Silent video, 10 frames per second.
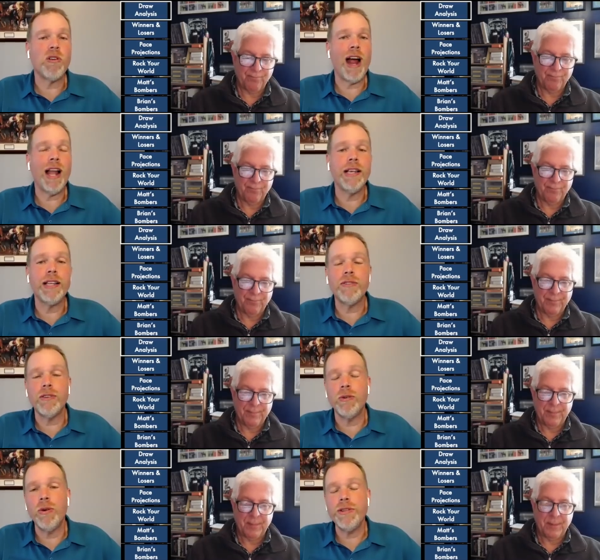Speaker 1: rallying
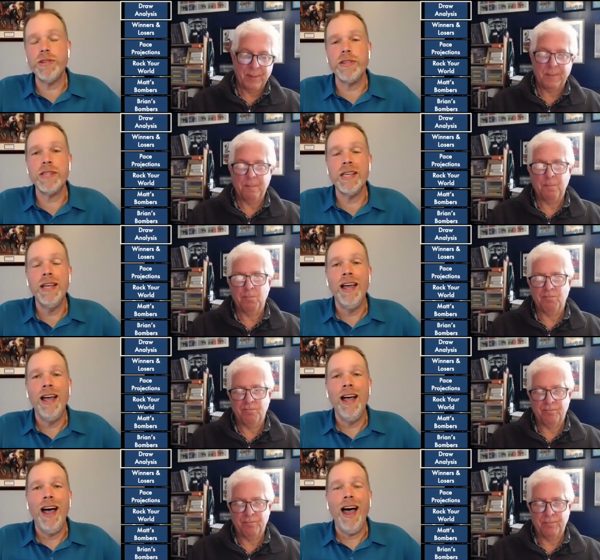through horses.
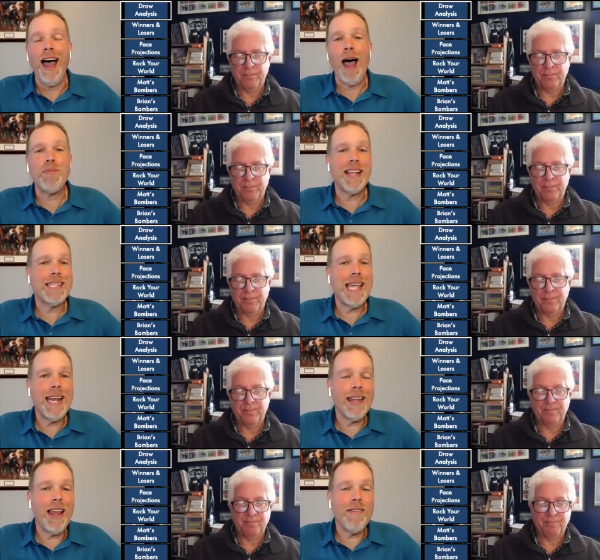I'm not
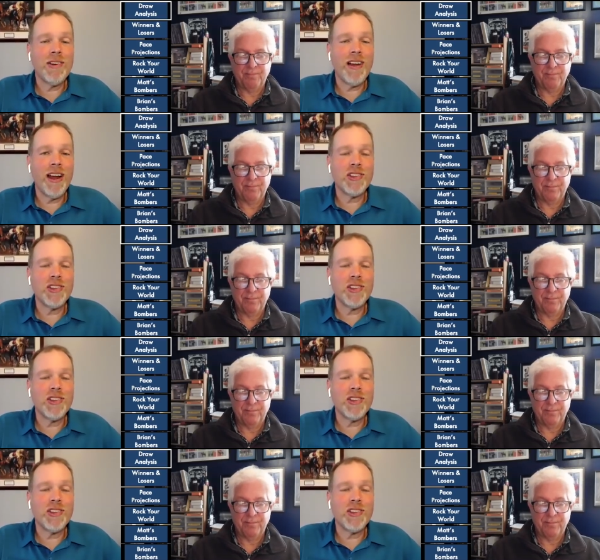saying I love the rail